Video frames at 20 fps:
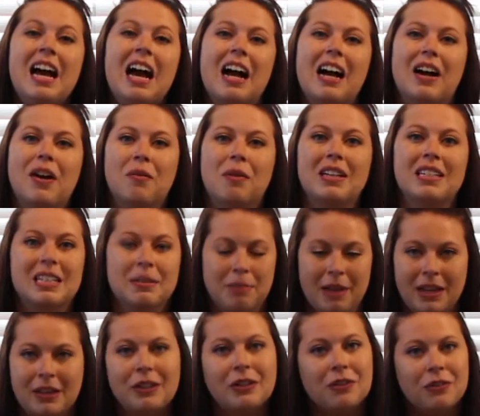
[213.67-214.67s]
because it
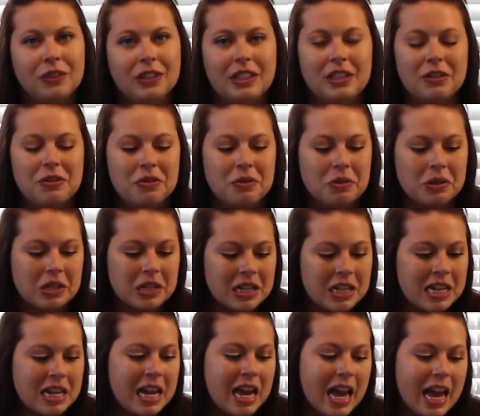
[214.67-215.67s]
might look really
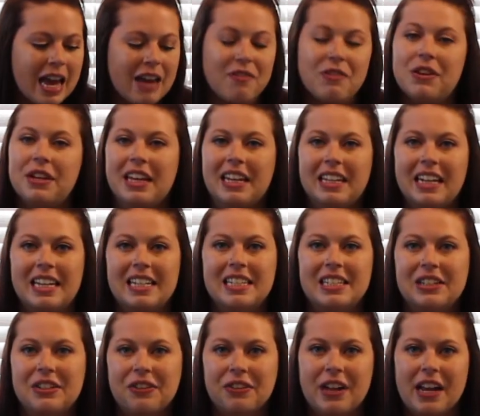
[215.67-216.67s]
cool if you get
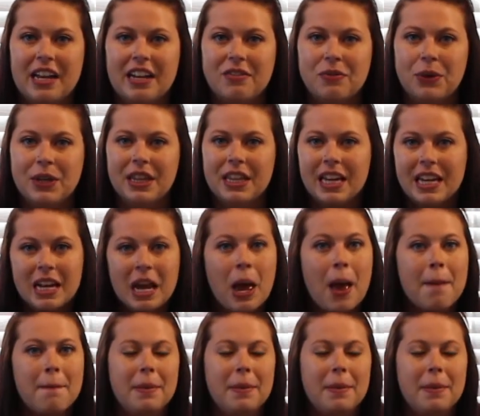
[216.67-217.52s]
nice and creative with it.